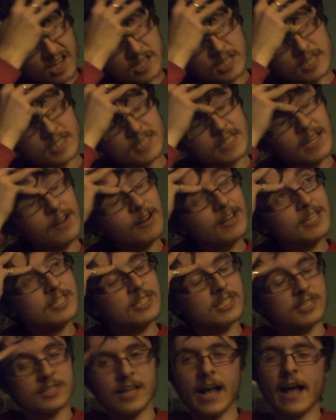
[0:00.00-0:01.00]
this series
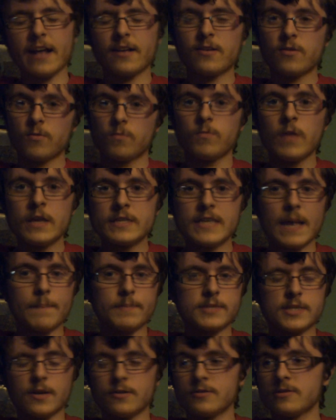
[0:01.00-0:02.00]
is like, this
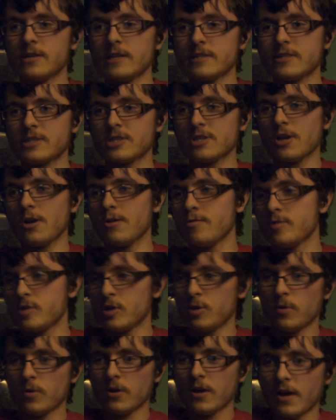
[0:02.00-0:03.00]
episode just shows
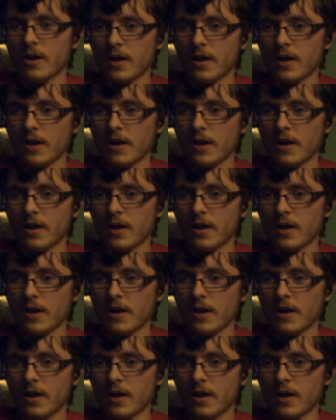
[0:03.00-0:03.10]
you